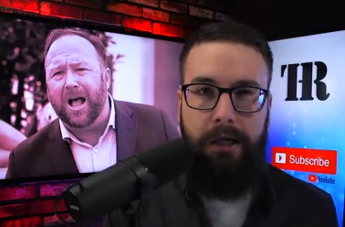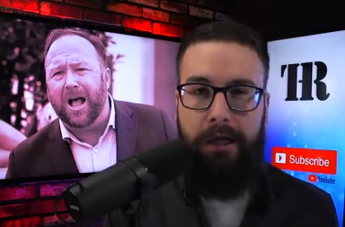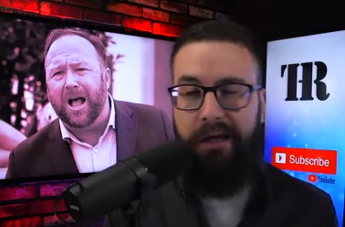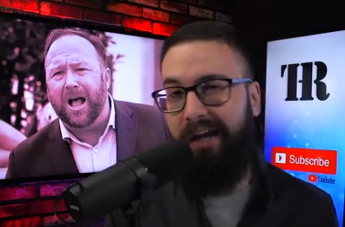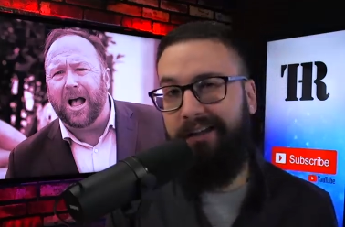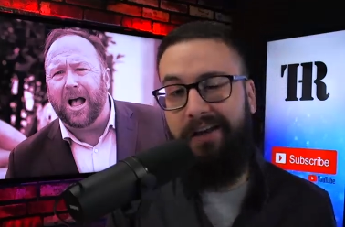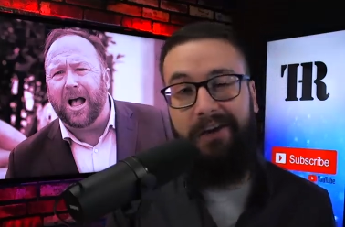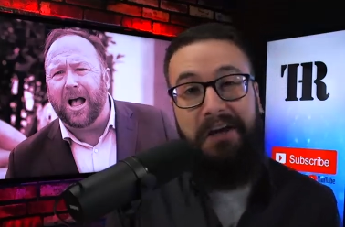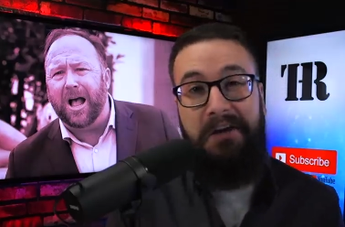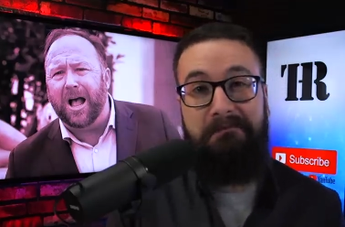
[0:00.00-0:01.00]
Speaker 1: he can't take
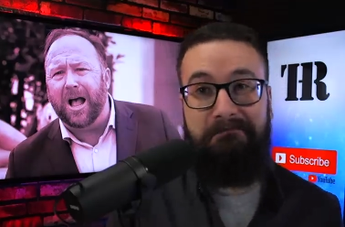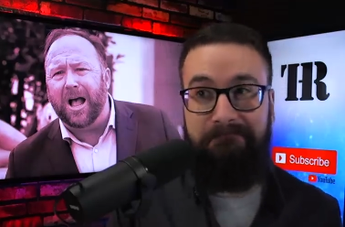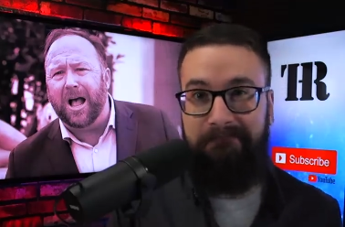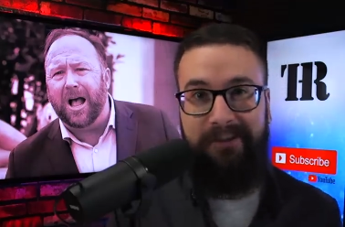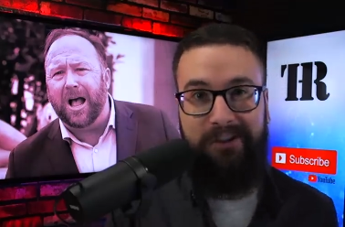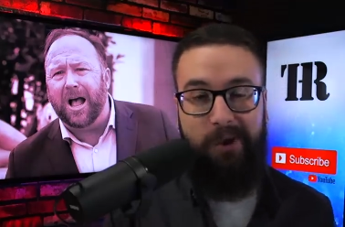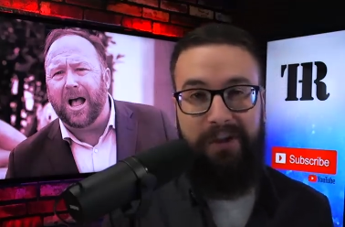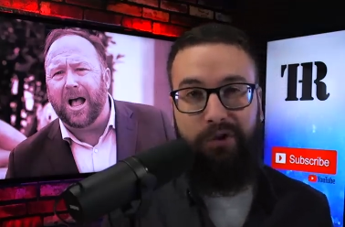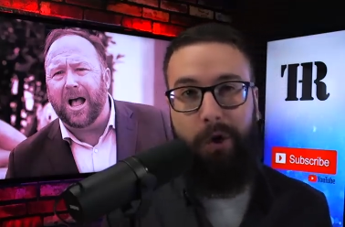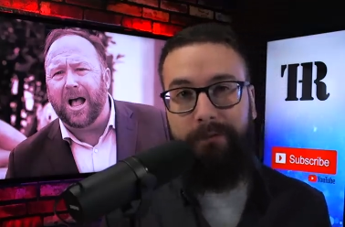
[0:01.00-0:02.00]
the heat, so
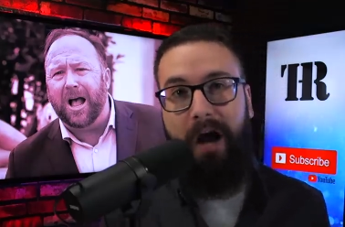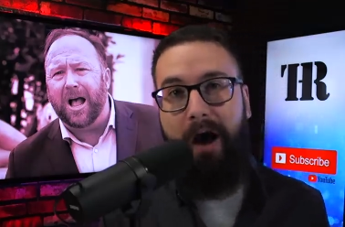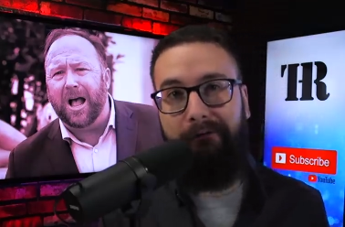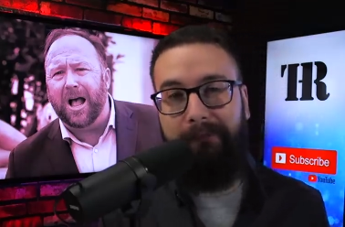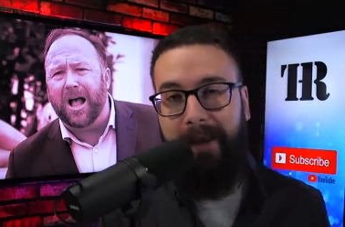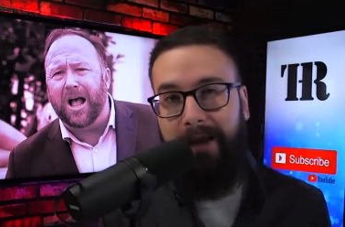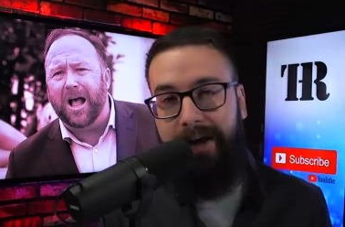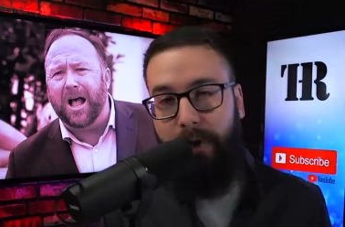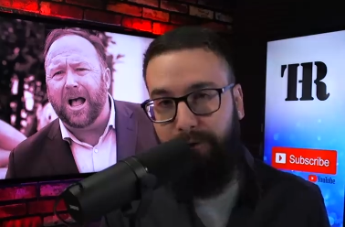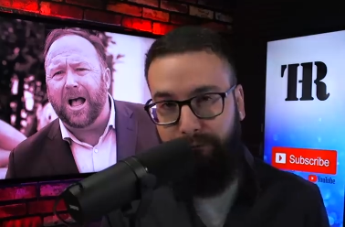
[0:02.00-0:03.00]
he storms off.
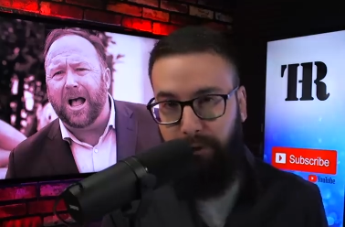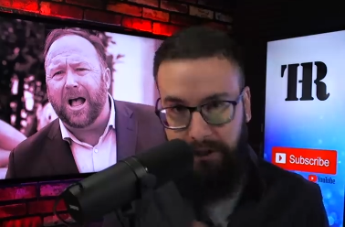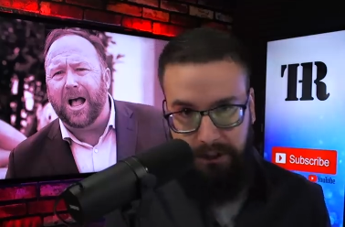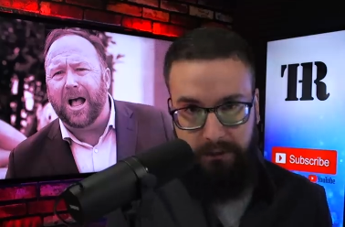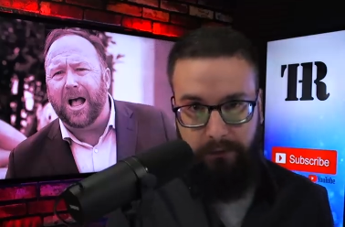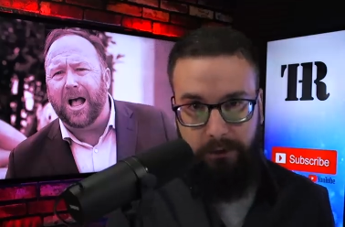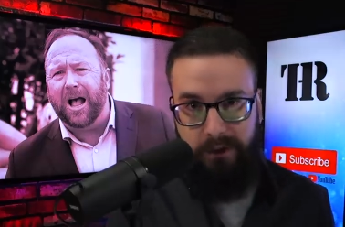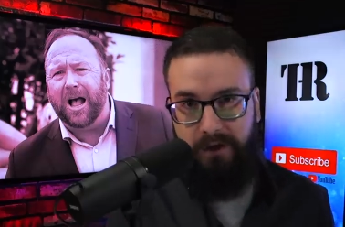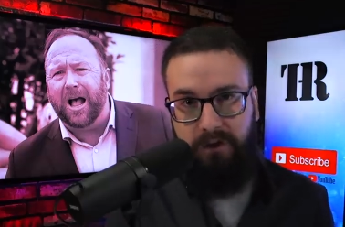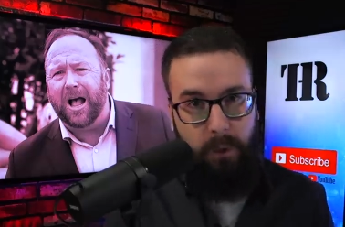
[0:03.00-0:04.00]
Now, the full interview
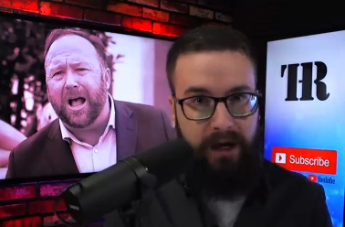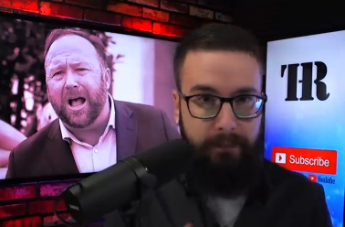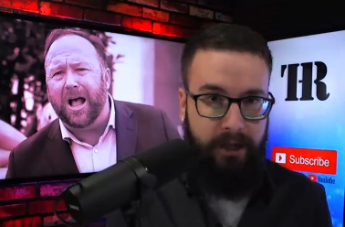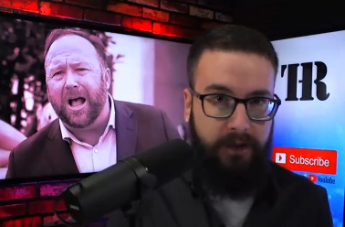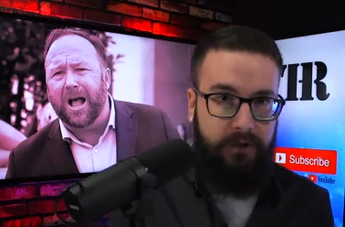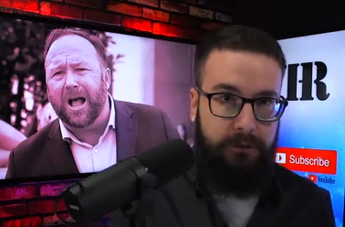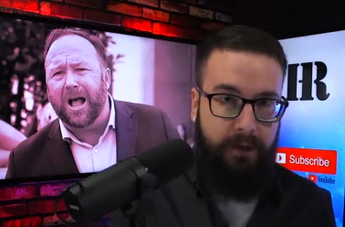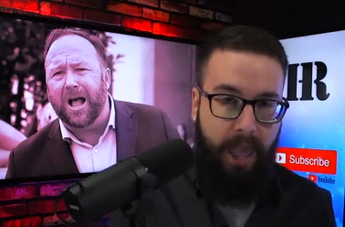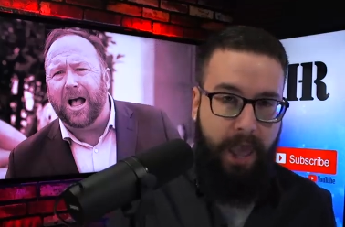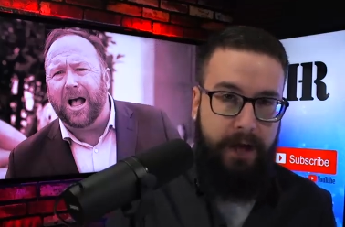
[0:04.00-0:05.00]
is 20 minutes,
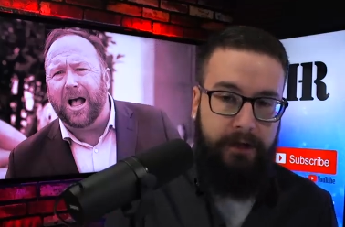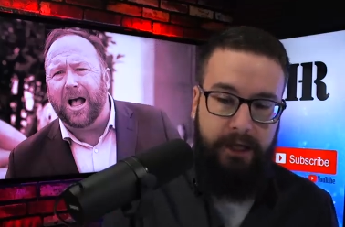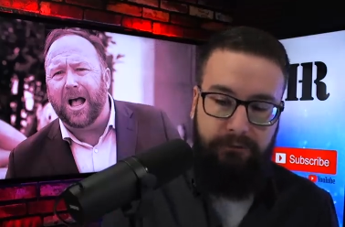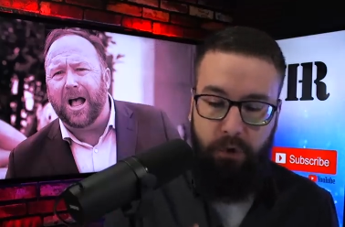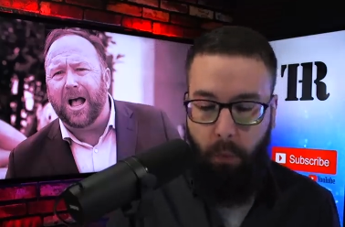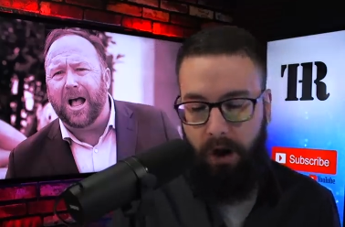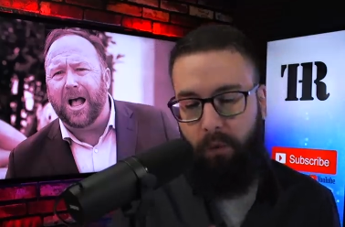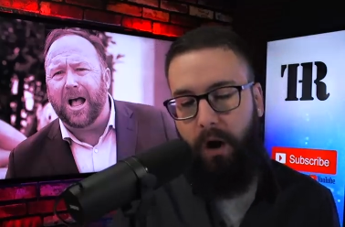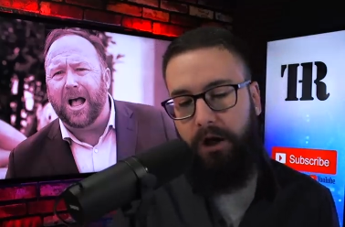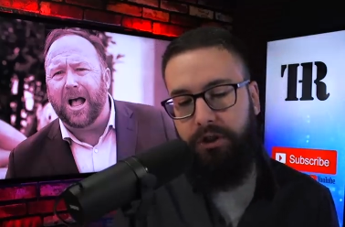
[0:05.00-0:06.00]
and if you want
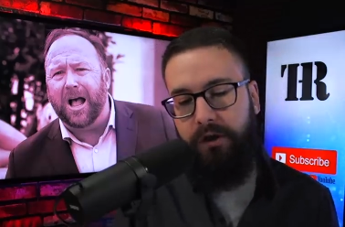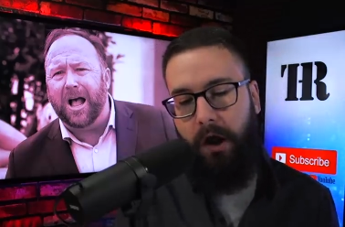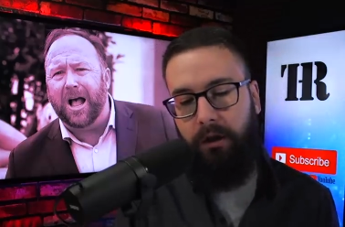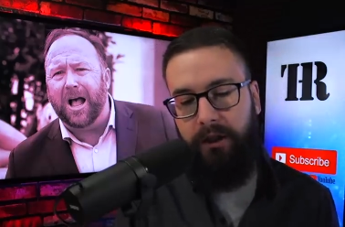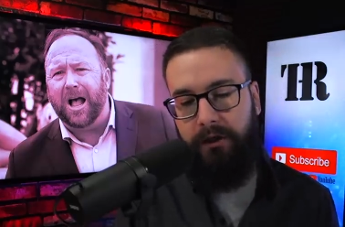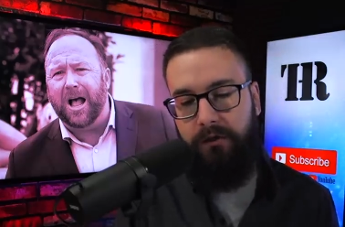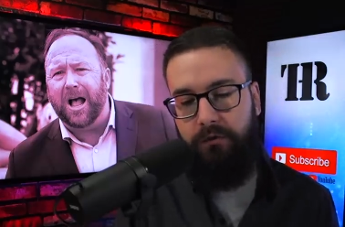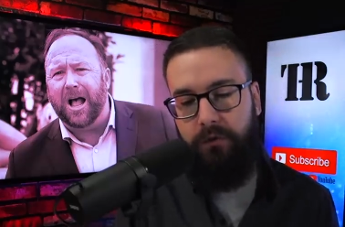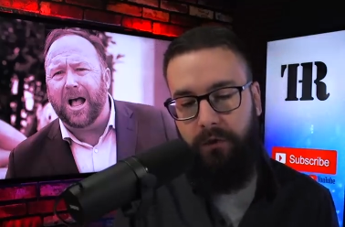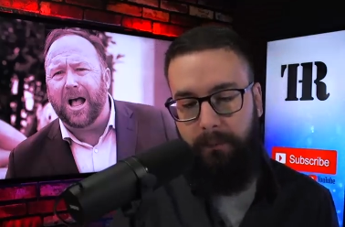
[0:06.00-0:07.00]
to watch it, I'll link
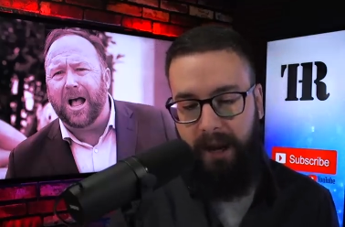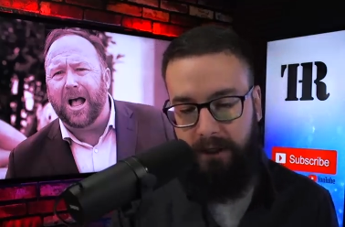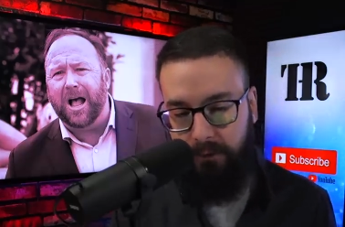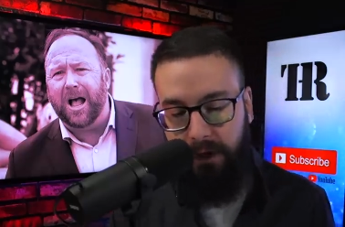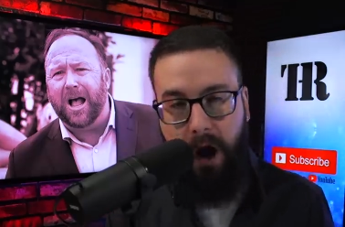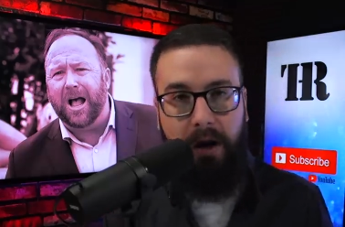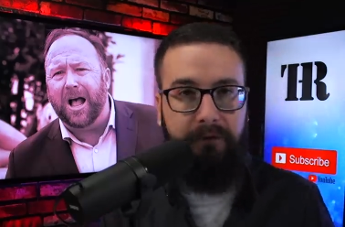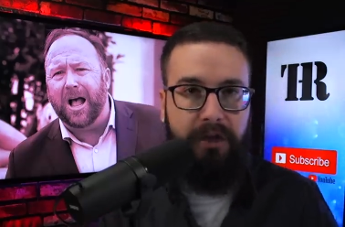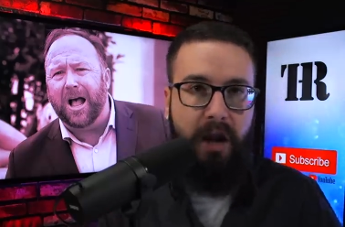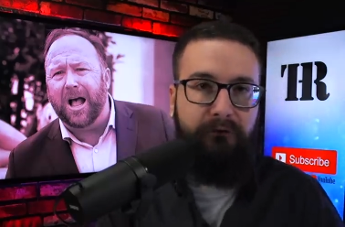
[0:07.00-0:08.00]
you to the Patreon
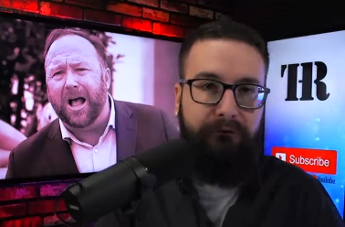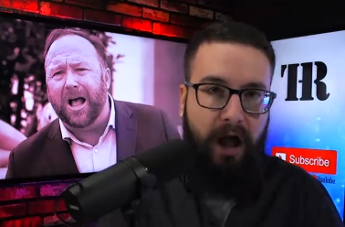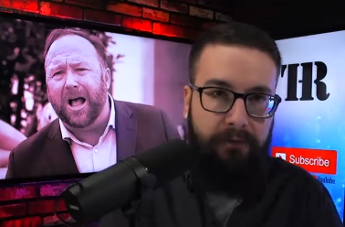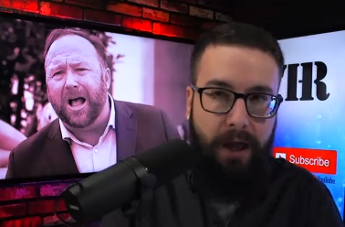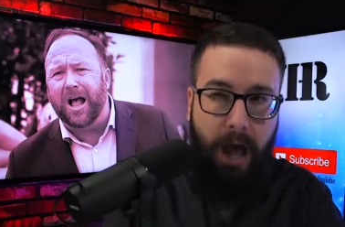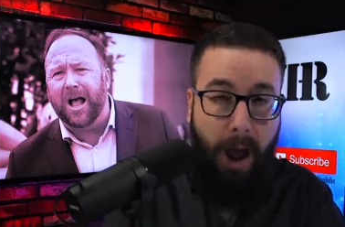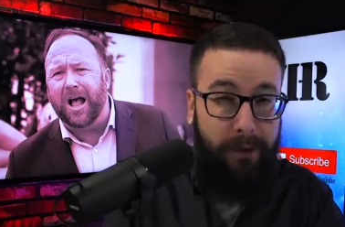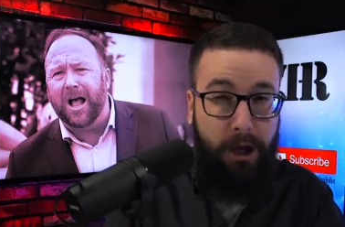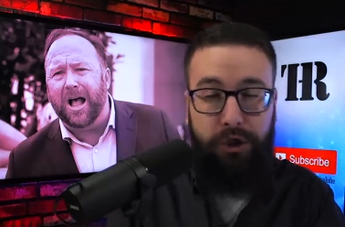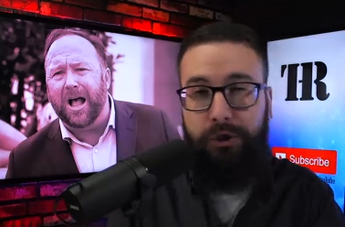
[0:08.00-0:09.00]
of Channel 5. I'm
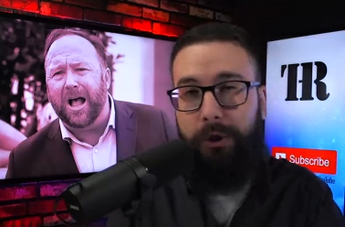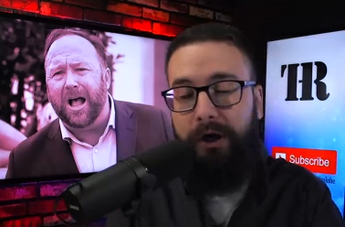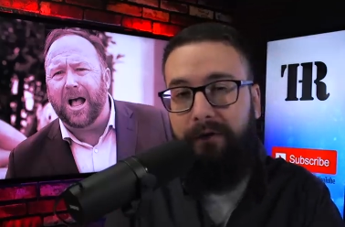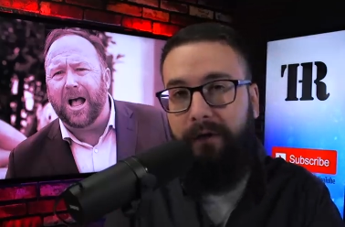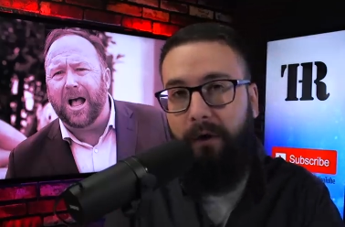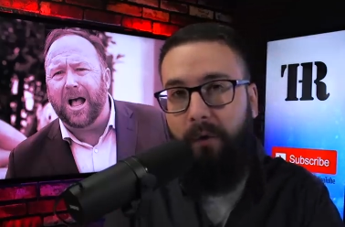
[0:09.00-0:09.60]
not sure if they're